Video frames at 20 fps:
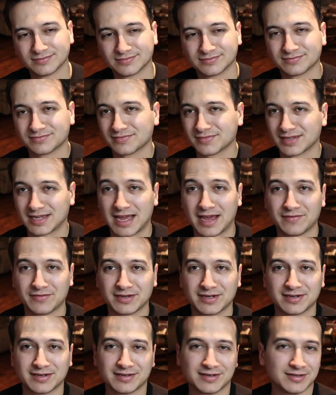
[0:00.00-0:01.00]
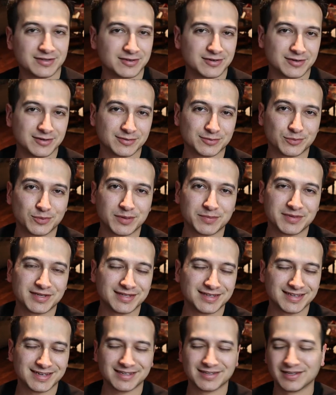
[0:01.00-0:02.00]
having other women
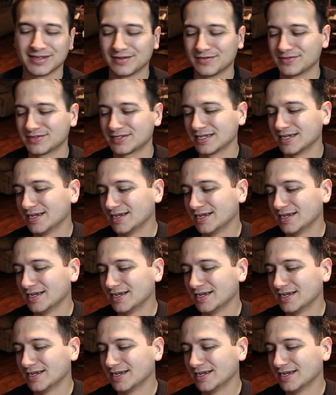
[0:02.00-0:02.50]
that he loves,